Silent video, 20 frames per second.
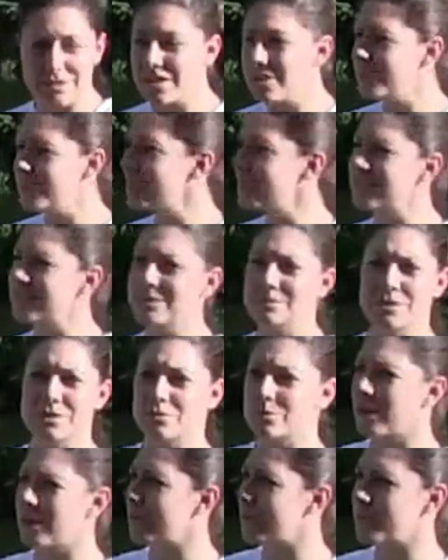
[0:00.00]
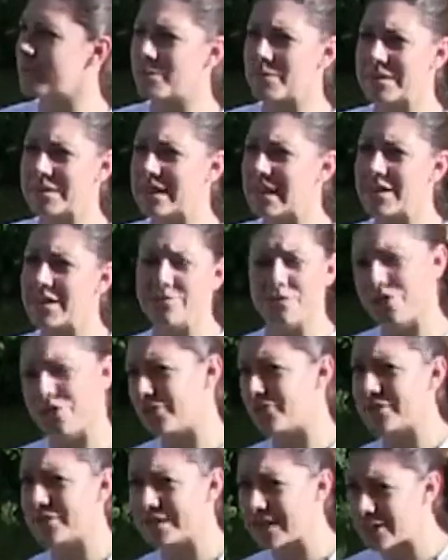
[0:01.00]
No one seems to worry when we say you've
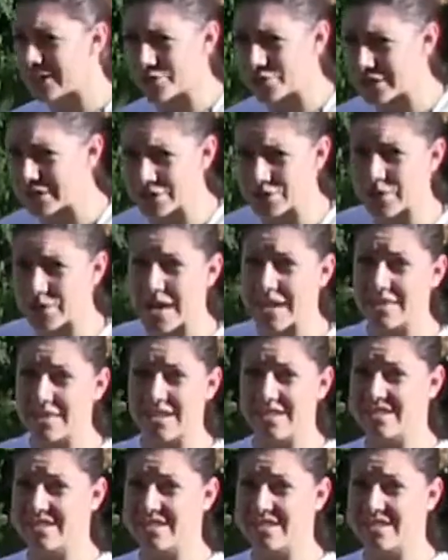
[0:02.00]
got a facet joint strain.